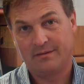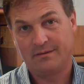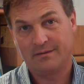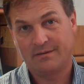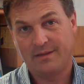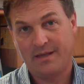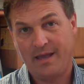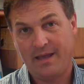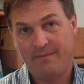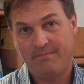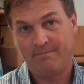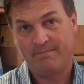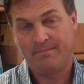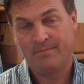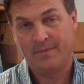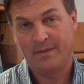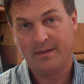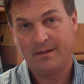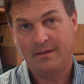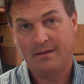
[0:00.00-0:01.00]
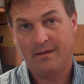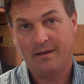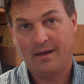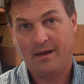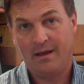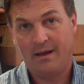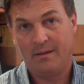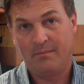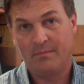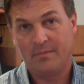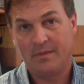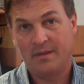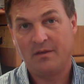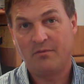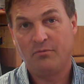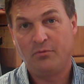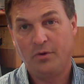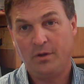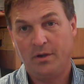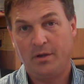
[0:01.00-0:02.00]
okay,
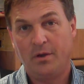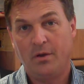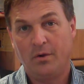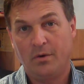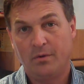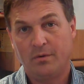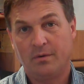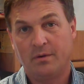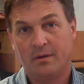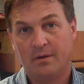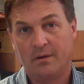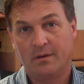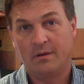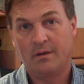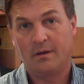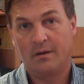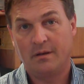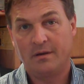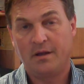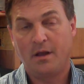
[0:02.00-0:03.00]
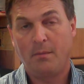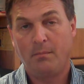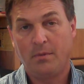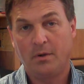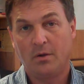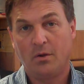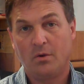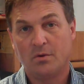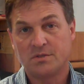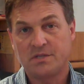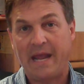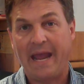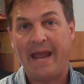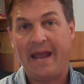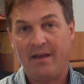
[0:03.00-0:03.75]
that footnote number goes